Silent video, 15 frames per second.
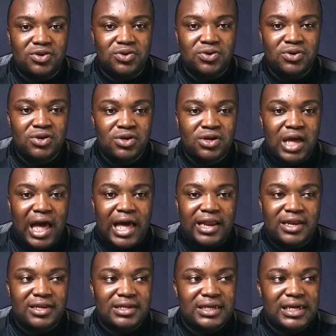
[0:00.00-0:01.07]
you know.
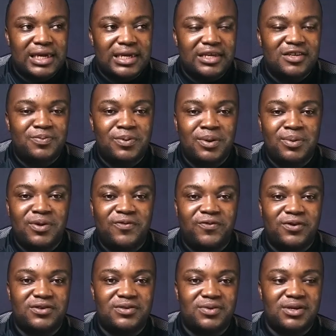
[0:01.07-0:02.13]
And it's probably
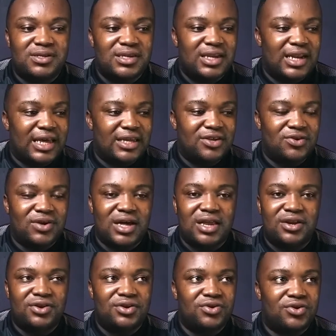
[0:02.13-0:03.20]
frustrating, like you
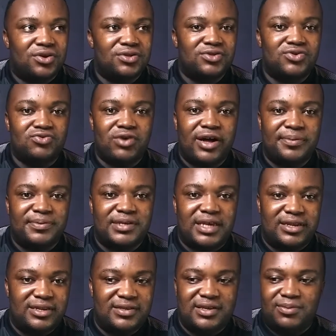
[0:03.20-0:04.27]
can't run two
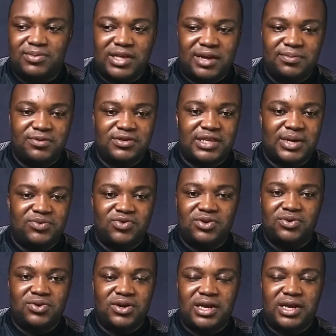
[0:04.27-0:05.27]
apps at the same time. Most times when you